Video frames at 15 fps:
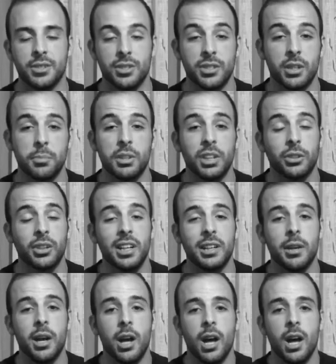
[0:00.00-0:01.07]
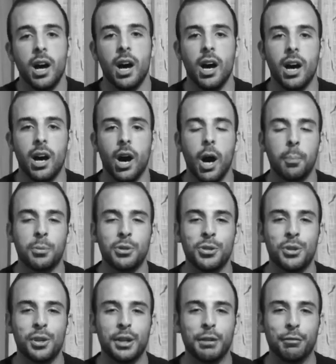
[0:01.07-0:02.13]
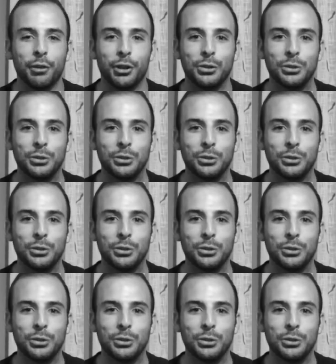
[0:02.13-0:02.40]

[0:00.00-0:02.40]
So it's going to be a great uh, opportunity for